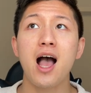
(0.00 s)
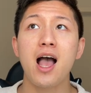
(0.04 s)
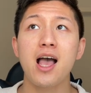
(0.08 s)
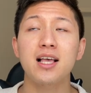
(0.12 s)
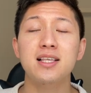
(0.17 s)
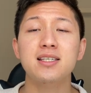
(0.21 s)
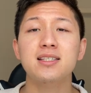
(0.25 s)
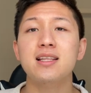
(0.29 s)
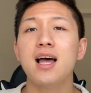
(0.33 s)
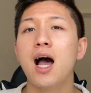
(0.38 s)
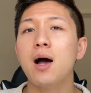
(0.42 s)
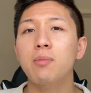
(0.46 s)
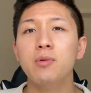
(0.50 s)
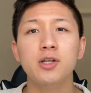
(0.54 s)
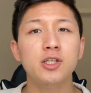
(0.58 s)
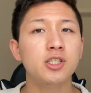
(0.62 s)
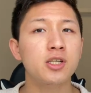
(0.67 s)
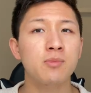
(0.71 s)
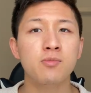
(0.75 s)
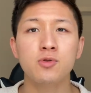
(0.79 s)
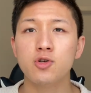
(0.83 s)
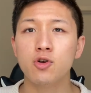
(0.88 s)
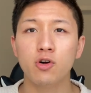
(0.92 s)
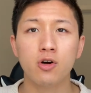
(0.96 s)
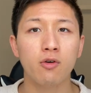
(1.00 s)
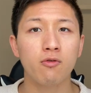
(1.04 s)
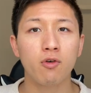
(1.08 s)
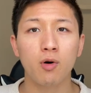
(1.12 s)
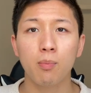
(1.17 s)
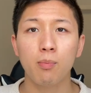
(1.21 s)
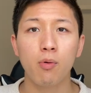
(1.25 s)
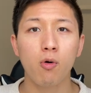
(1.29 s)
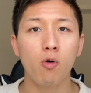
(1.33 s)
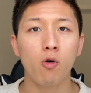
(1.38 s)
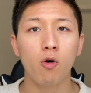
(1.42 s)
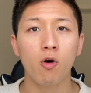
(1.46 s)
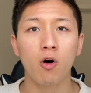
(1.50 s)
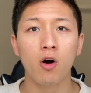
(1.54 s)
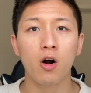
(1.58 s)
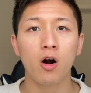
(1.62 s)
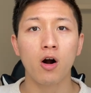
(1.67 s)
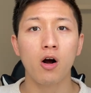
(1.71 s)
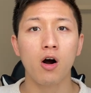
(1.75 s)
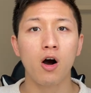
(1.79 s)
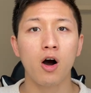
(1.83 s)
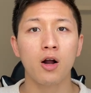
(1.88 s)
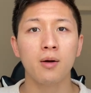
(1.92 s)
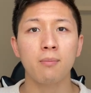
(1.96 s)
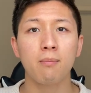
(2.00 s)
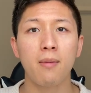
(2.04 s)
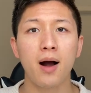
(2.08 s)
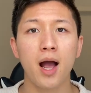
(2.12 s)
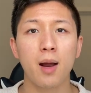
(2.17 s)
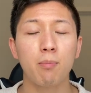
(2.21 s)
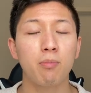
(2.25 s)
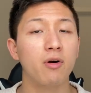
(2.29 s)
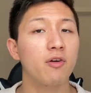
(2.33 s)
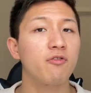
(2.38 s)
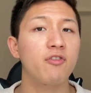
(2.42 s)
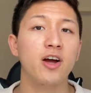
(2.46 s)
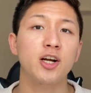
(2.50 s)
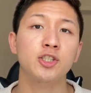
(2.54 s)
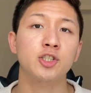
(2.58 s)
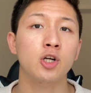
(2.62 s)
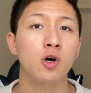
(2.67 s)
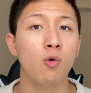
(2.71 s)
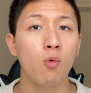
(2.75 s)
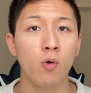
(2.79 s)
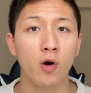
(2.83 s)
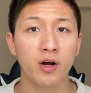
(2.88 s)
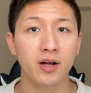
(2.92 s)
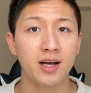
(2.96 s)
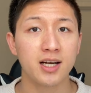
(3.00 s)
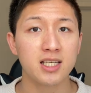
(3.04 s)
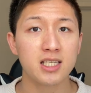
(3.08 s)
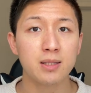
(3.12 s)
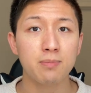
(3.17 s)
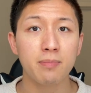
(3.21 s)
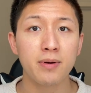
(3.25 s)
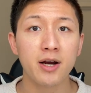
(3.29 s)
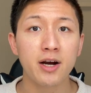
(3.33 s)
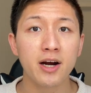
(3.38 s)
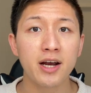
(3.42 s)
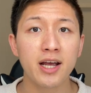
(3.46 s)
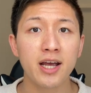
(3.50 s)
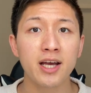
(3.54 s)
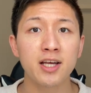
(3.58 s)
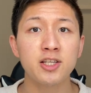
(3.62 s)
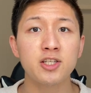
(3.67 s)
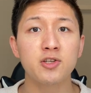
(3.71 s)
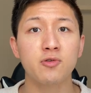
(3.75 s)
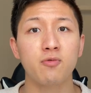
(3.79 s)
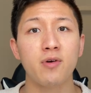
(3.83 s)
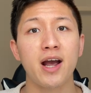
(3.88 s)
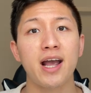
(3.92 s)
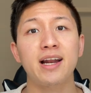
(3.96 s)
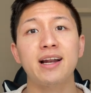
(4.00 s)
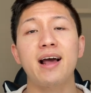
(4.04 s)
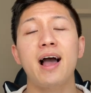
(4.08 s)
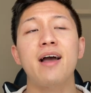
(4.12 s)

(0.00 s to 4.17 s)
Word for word: establish some sort of rapport on my professional work experience, right?